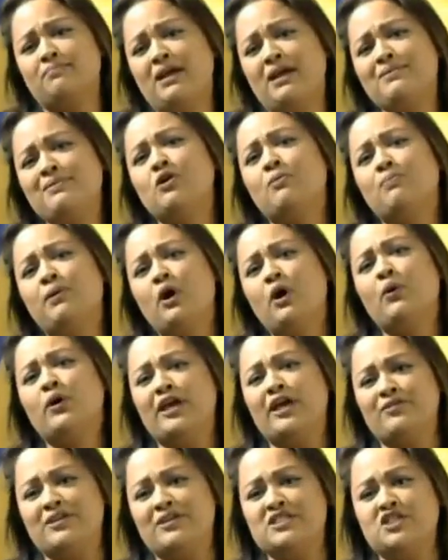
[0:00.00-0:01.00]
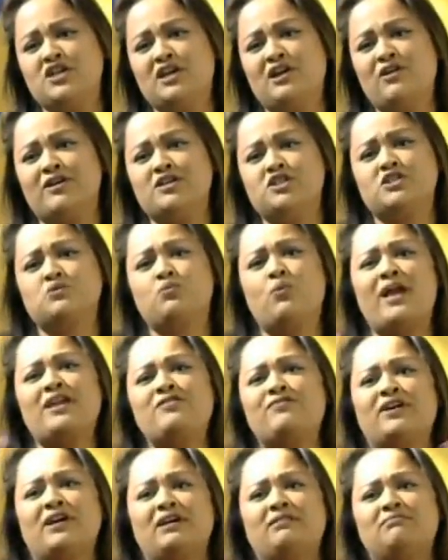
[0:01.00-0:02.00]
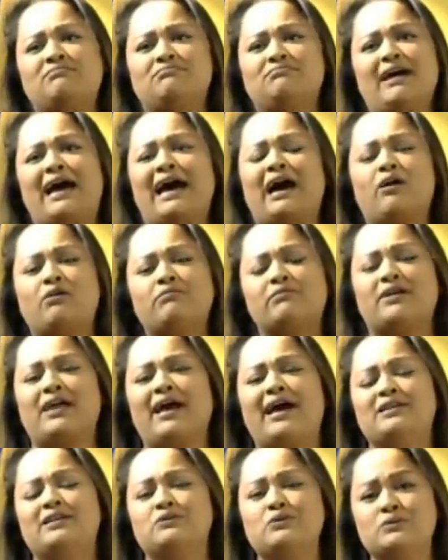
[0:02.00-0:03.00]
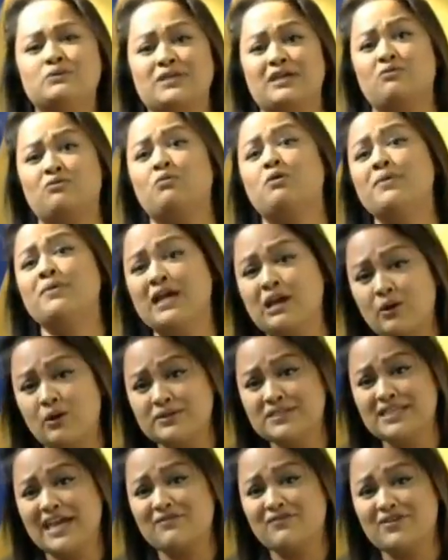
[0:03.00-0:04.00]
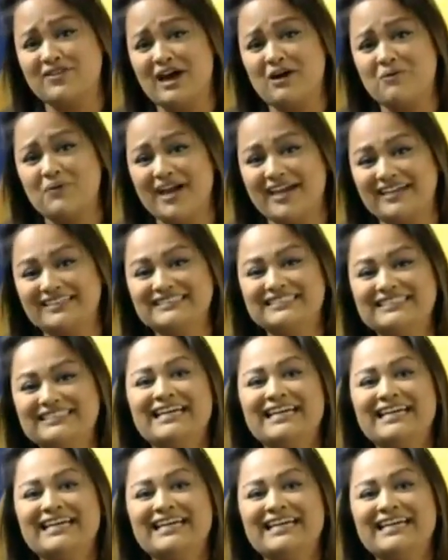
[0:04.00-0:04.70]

Maybe not blow on it this year and just wave it out the candles and we'll be a lot safer that way.